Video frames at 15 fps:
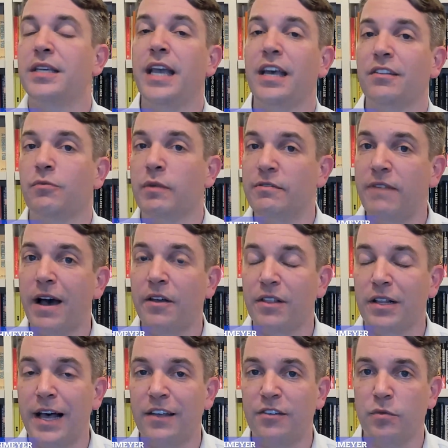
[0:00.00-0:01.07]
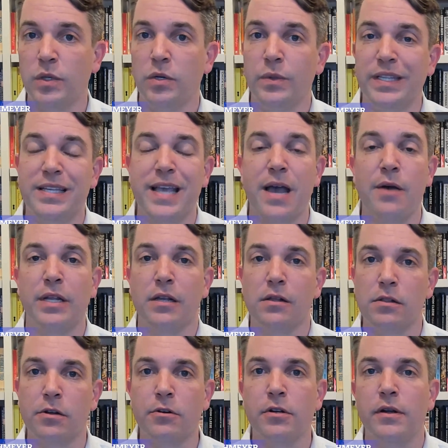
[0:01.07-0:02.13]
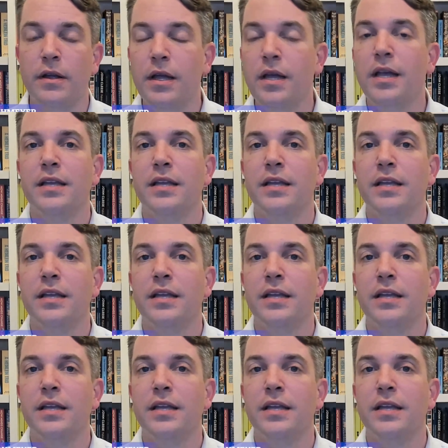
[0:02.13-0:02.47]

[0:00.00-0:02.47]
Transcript: Yes, we file the last will with the county clerk.